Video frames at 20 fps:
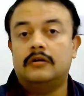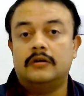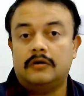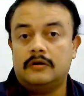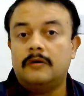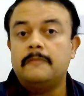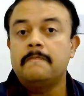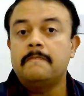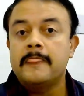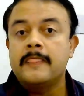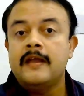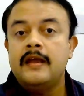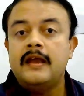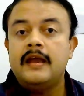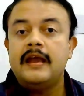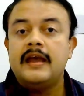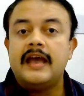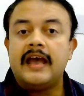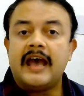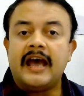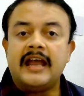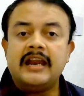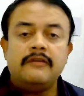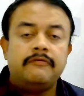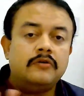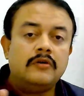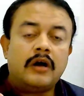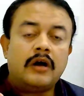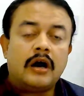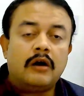you know. And
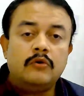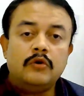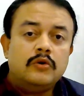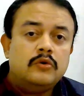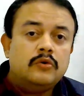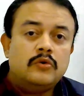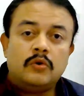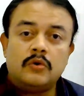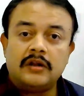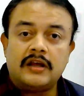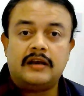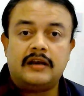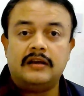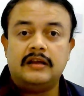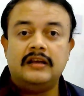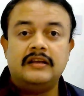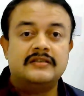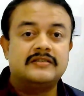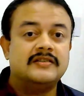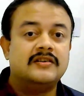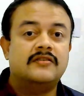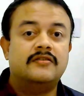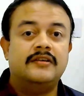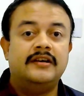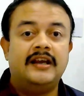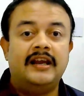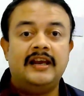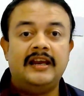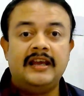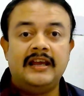if you, how do you know that? Is it
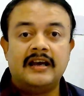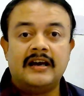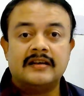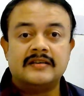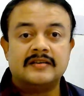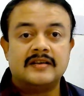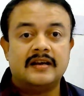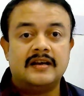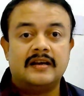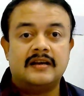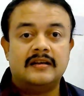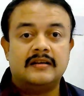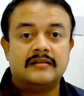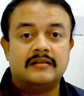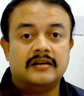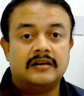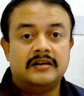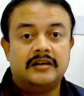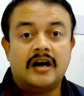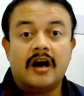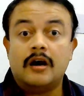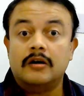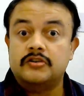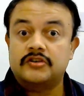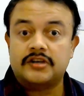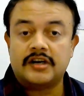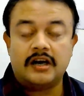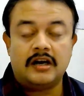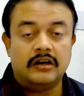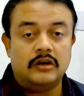really a dark
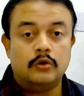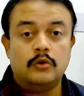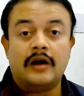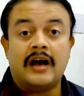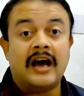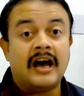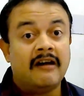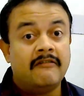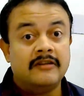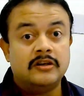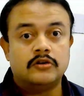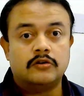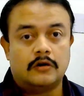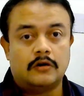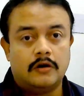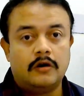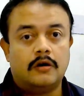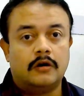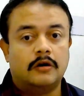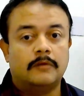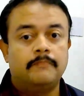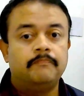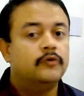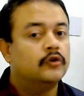triad? Do you have it or not?